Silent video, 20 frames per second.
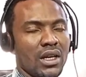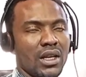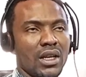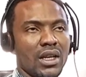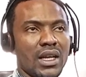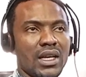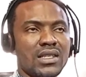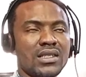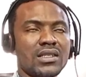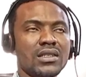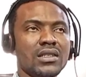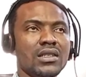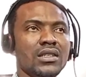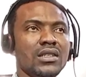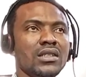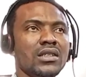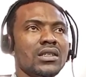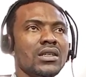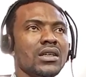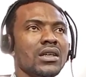and
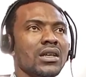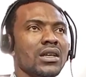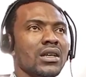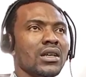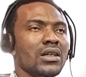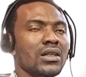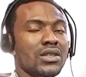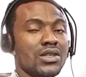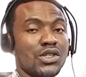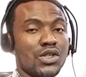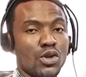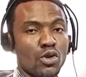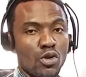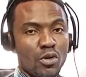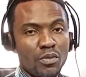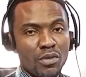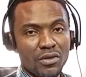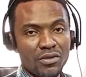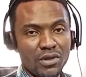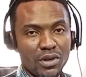lastly, the
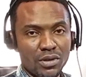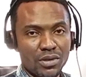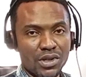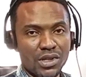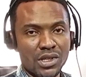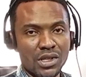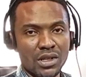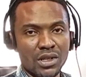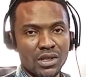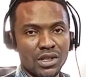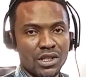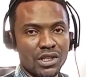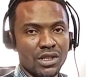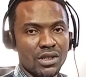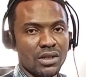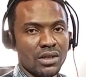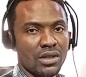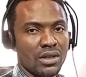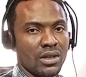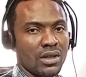scope of your
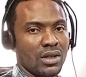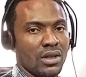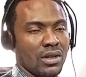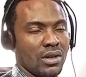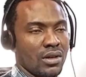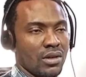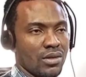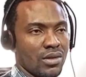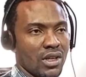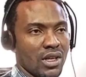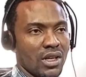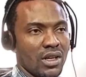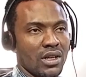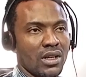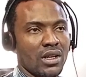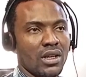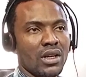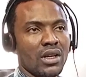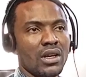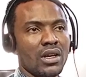research.
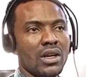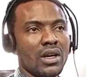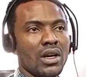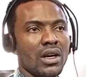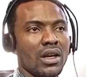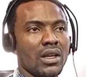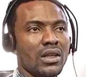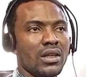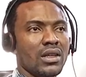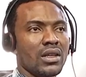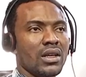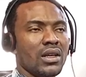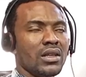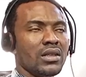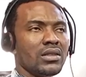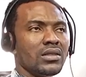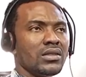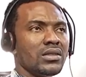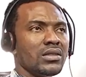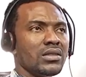Okay, and
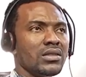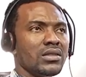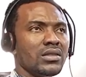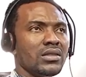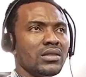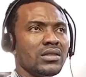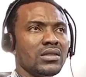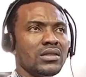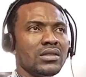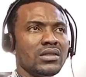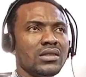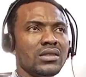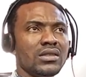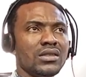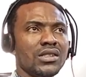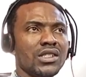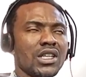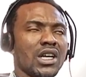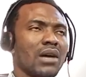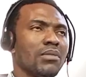
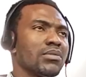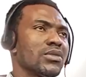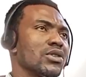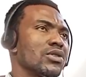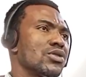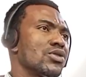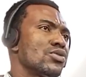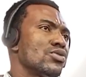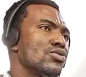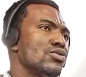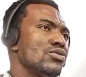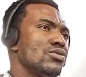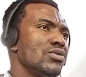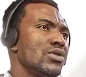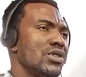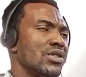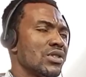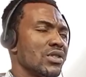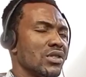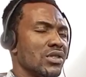then chapter
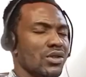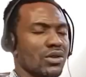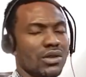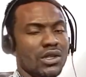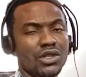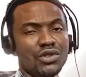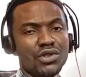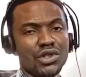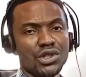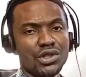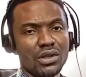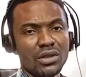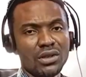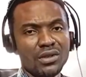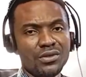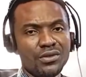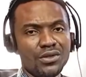2 is your literature